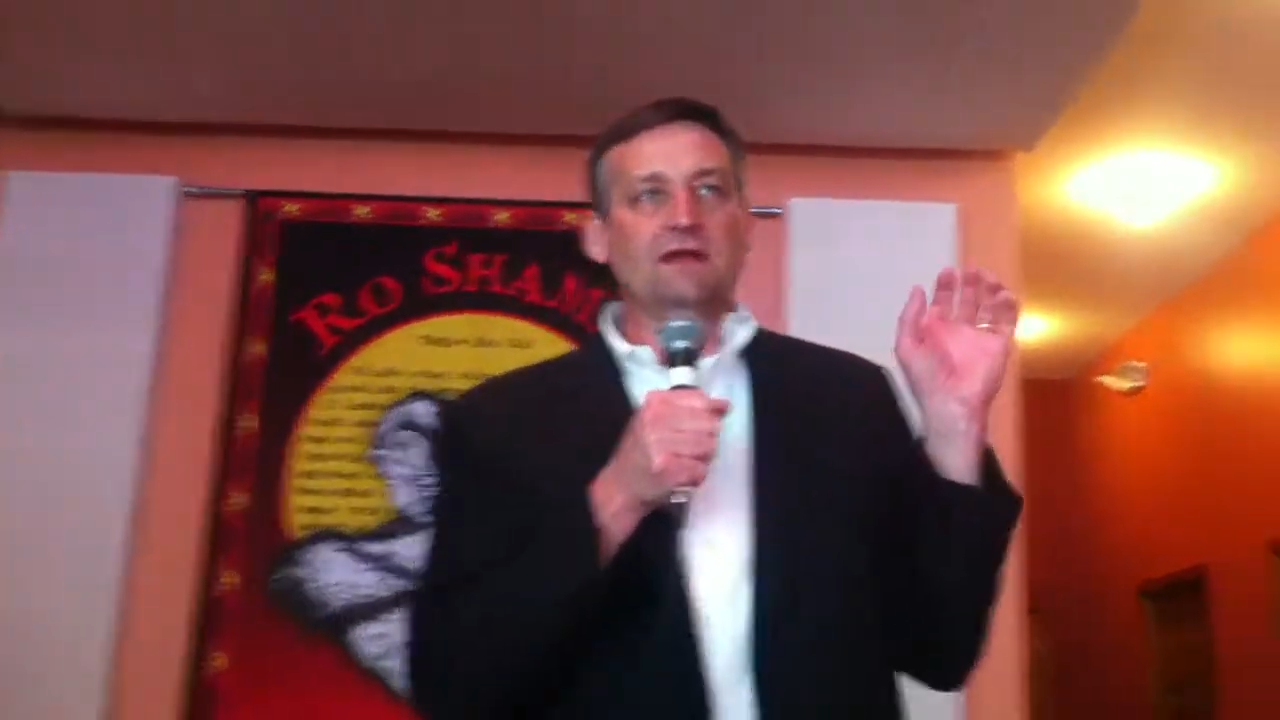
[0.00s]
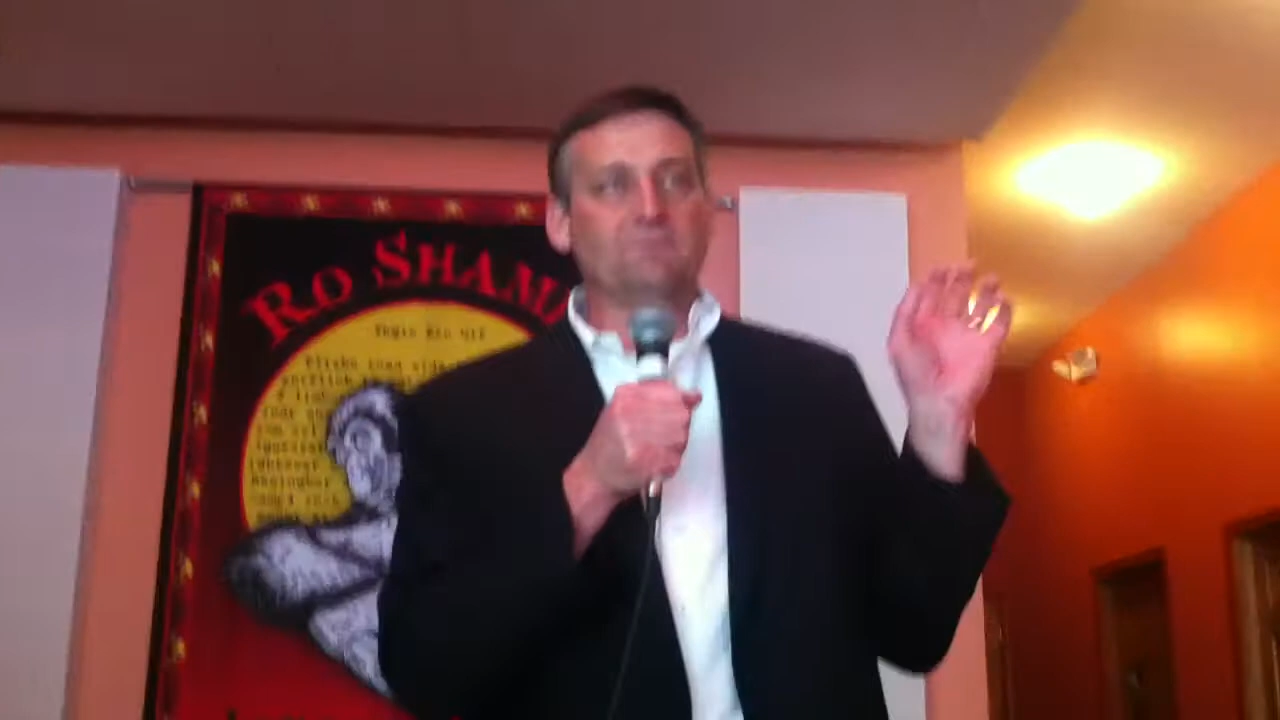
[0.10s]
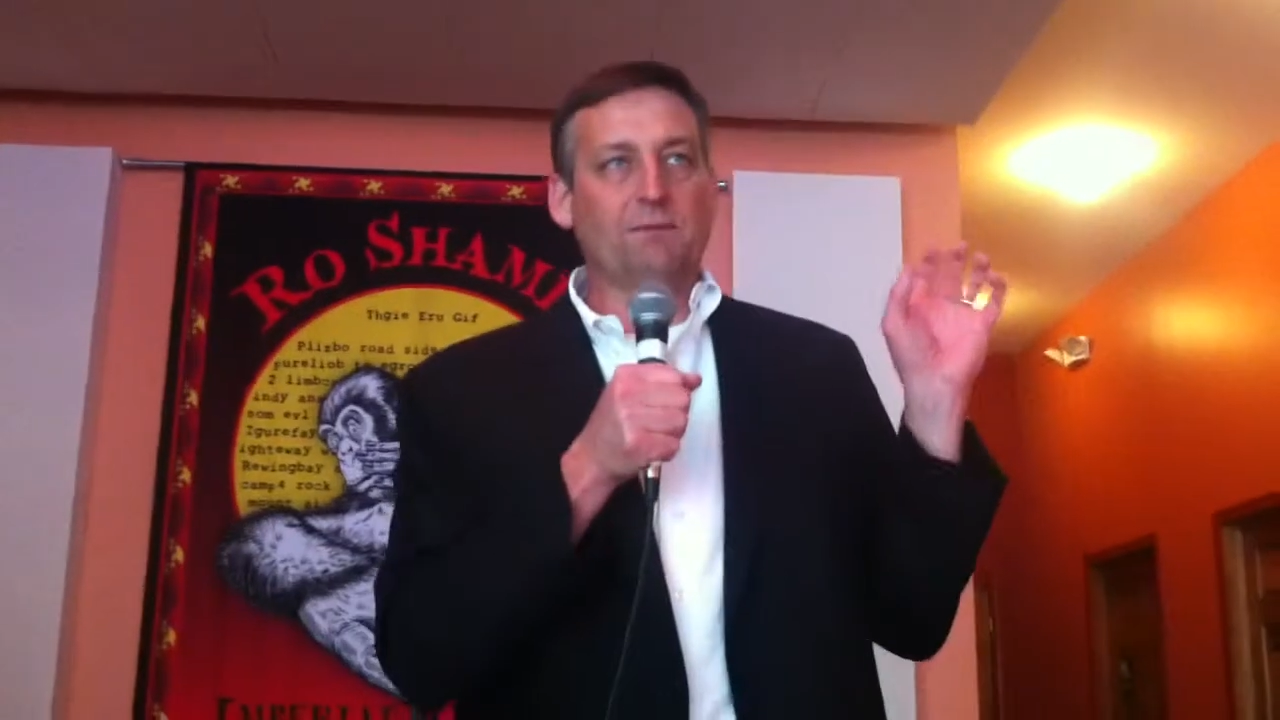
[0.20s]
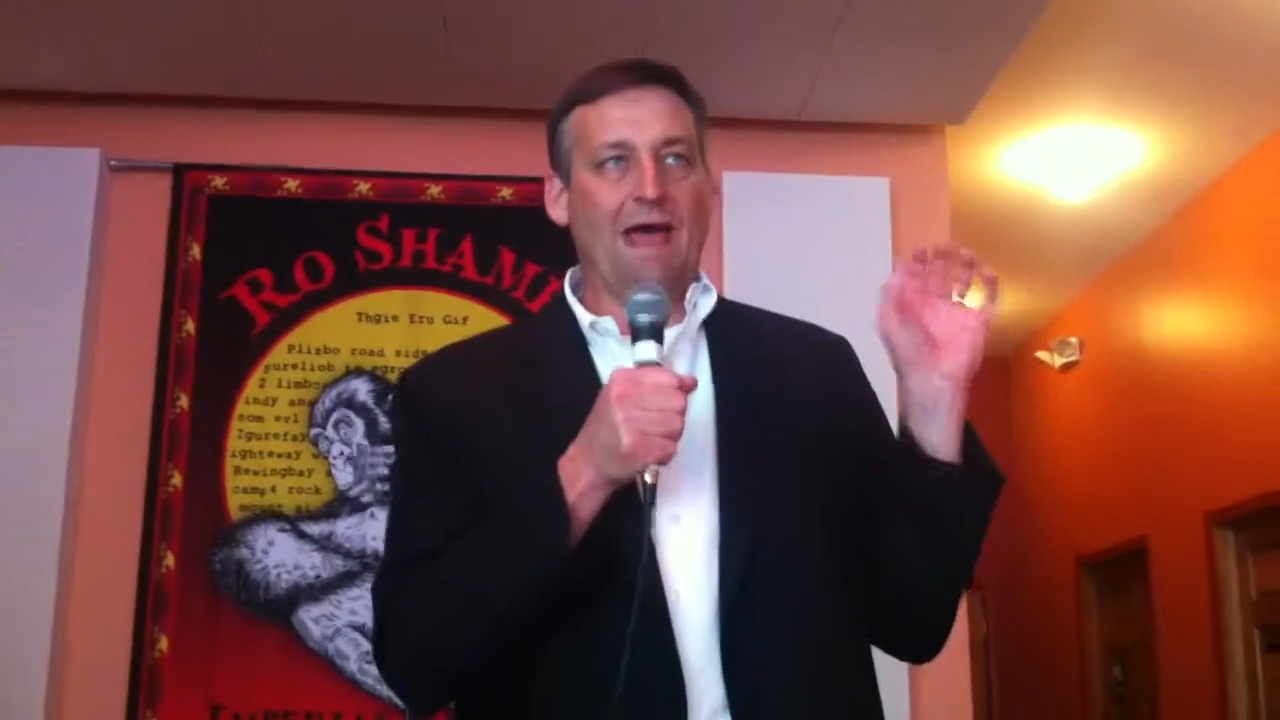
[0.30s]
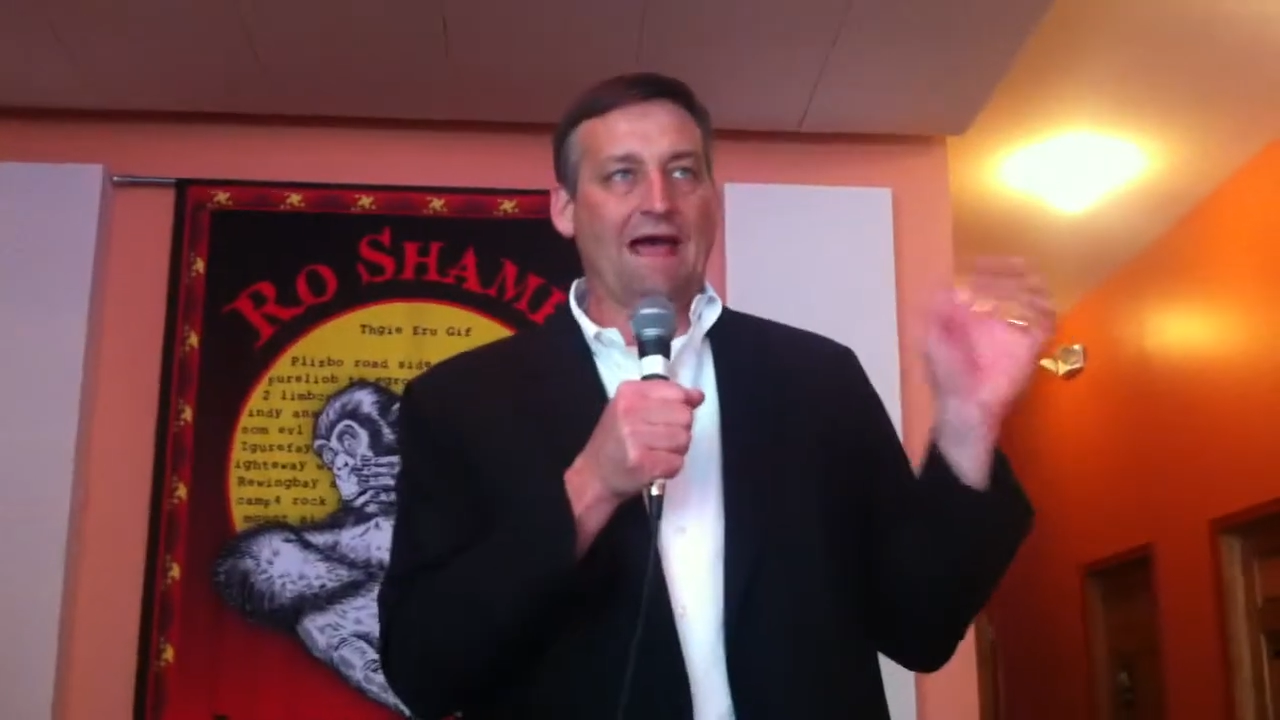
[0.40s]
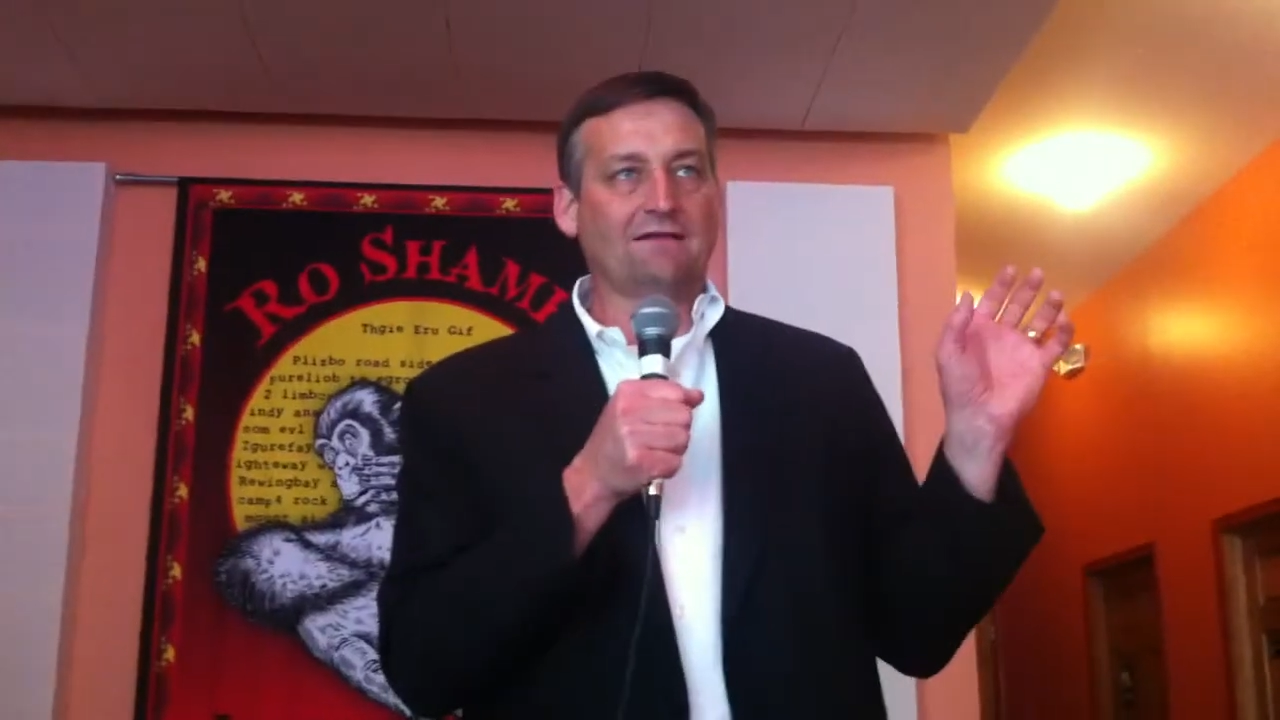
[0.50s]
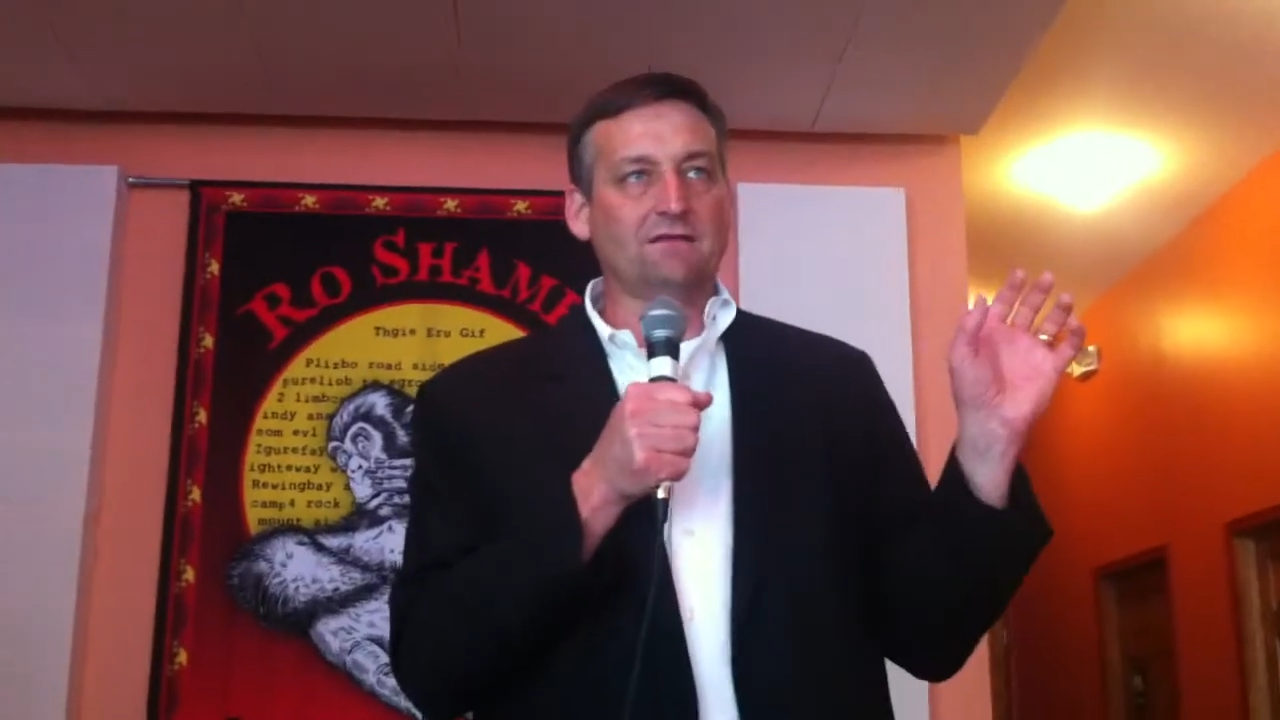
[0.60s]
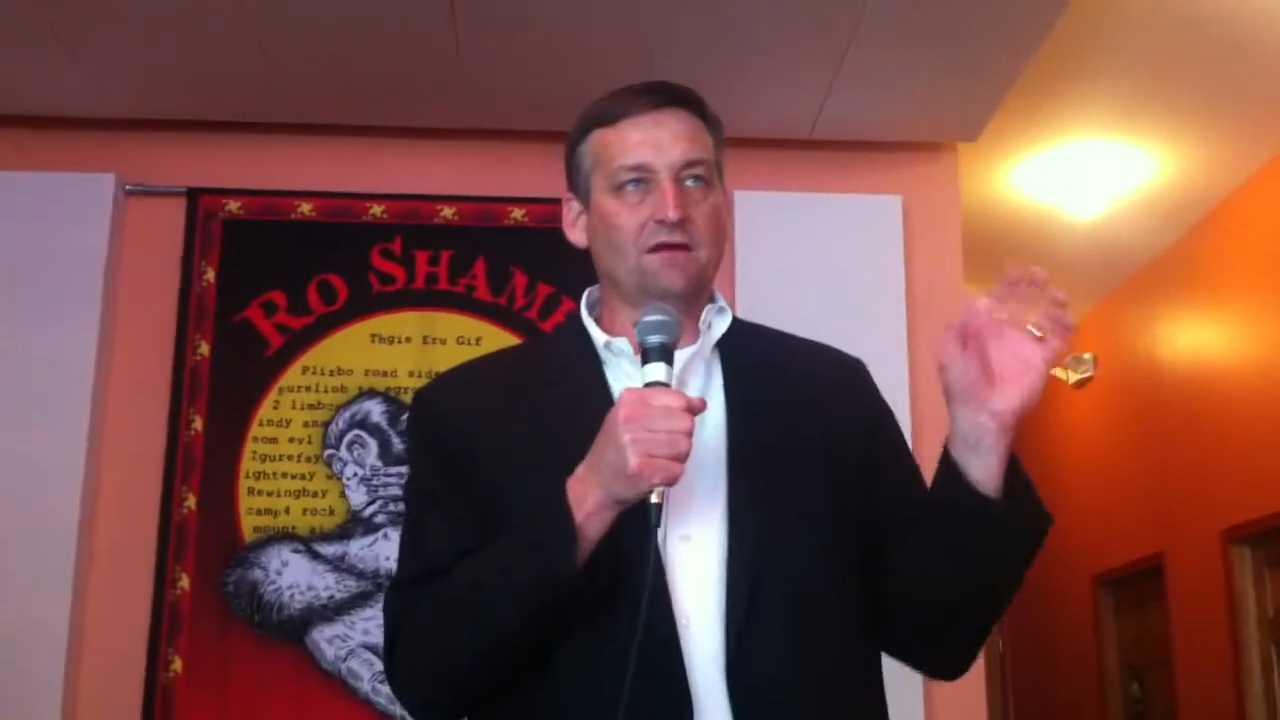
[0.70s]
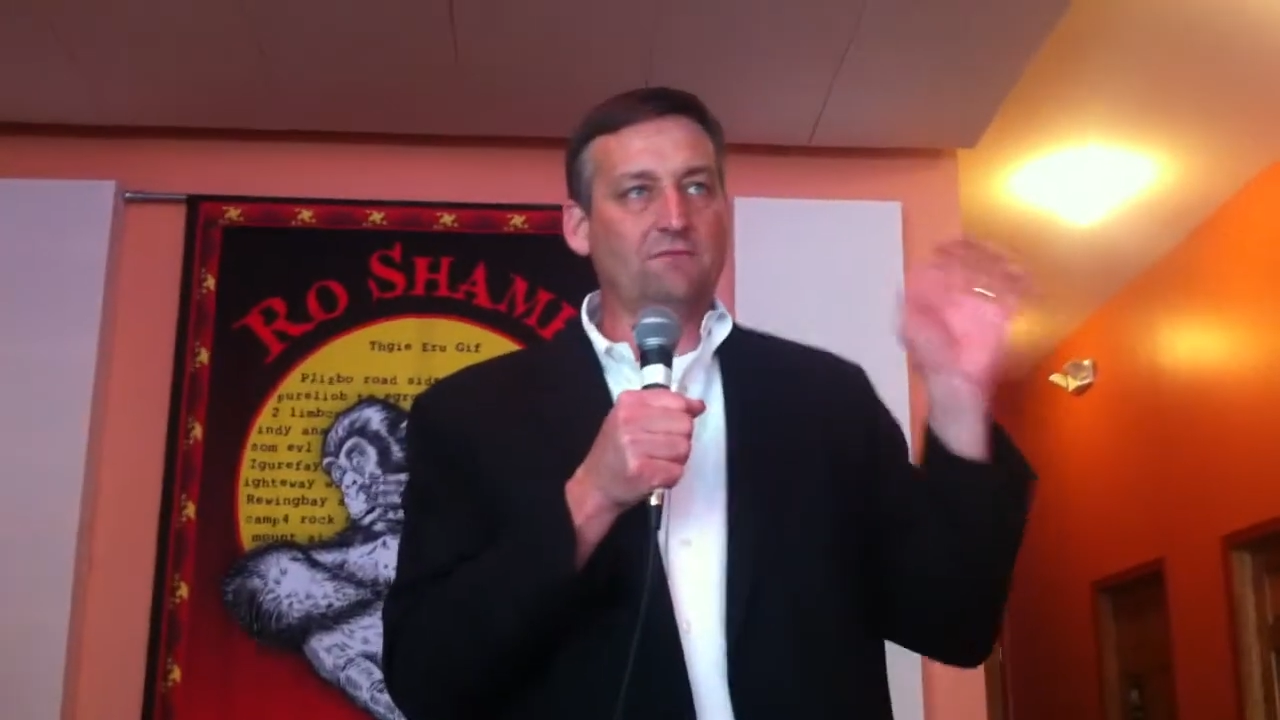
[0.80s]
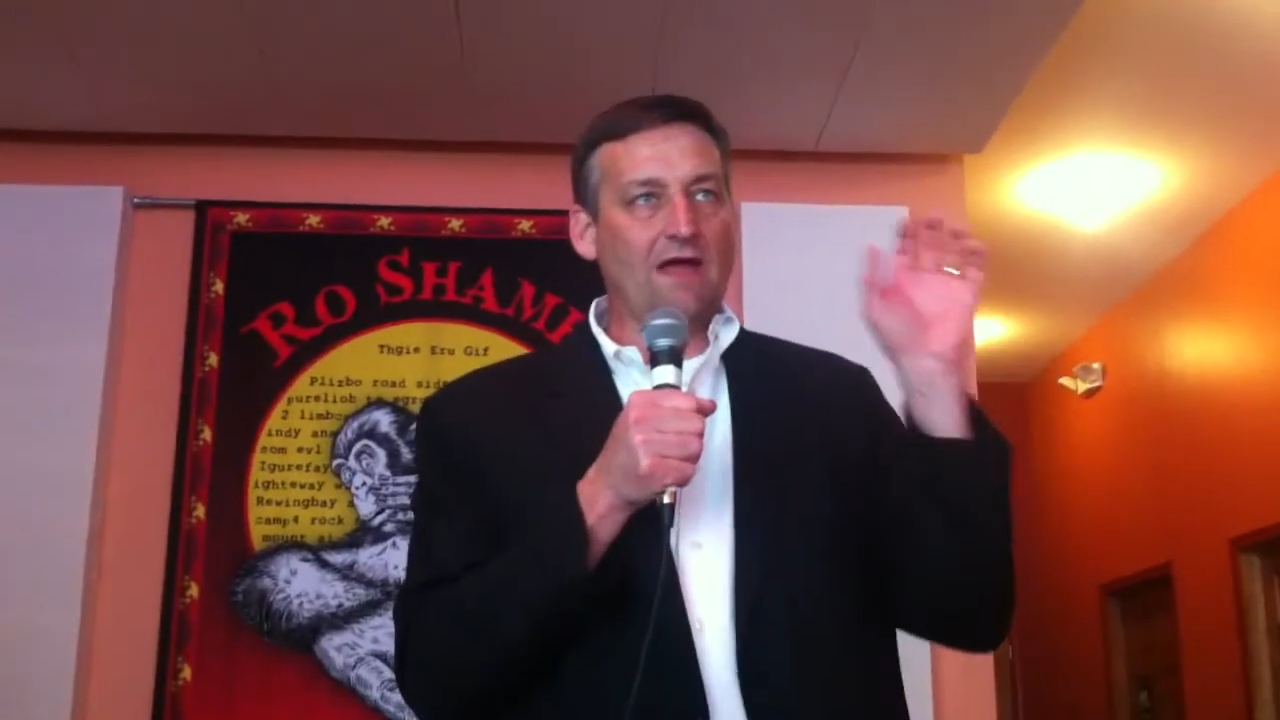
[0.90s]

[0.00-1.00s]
impact of